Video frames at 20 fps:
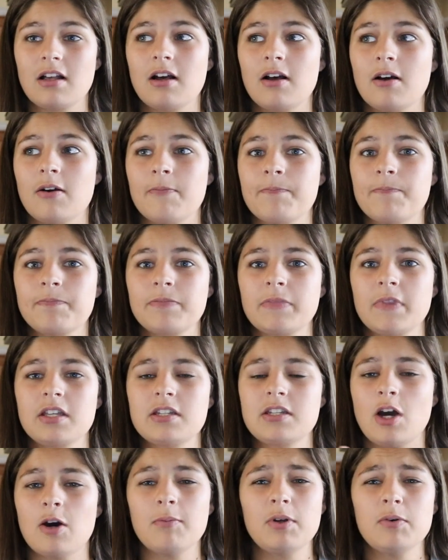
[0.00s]
um,
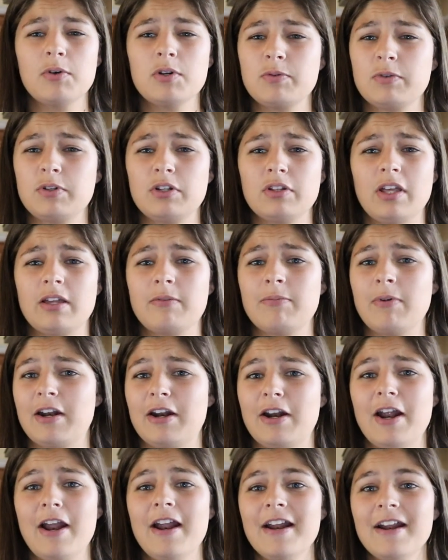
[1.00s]
tell me which one you like better.